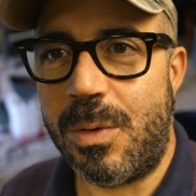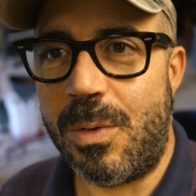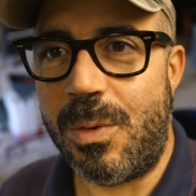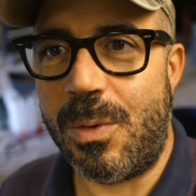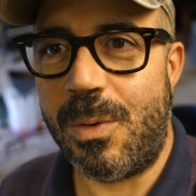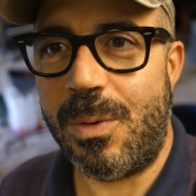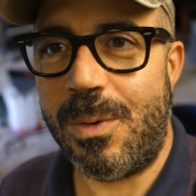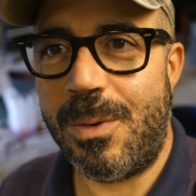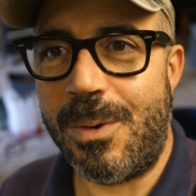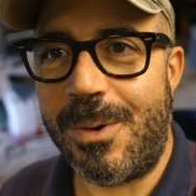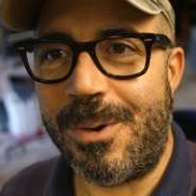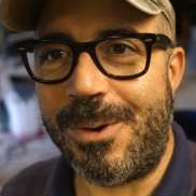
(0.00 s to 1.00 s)

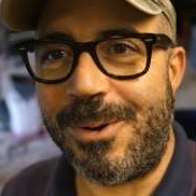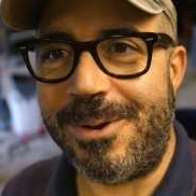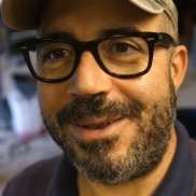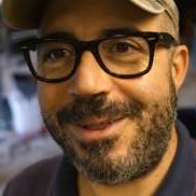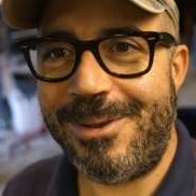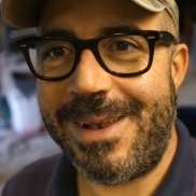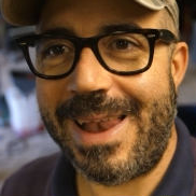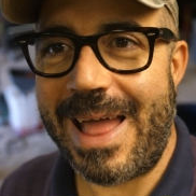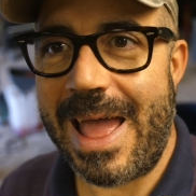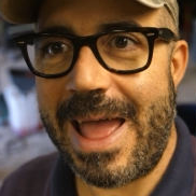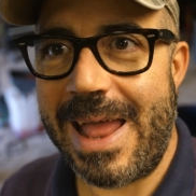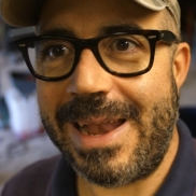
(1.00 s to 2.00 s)
Ooh, new
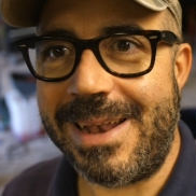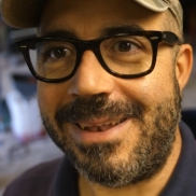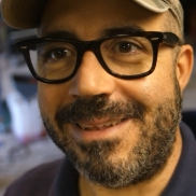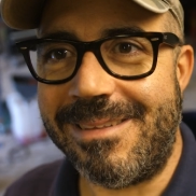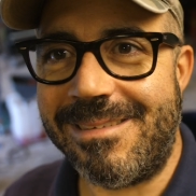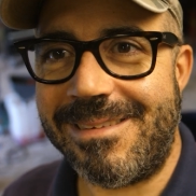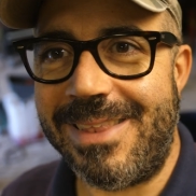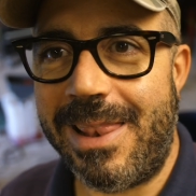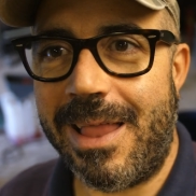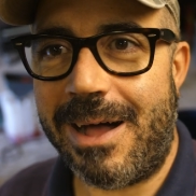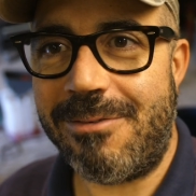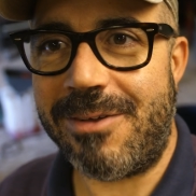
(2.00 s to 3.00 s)
lens.
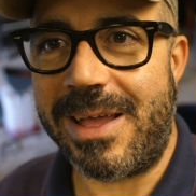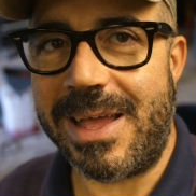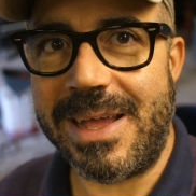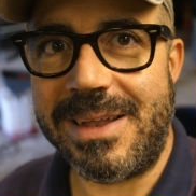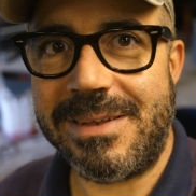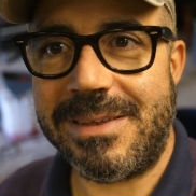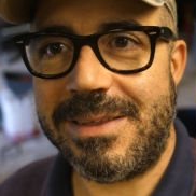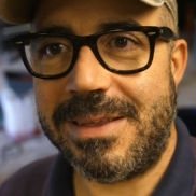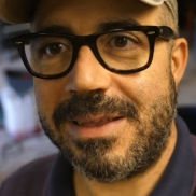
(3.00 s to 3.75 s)
Love it.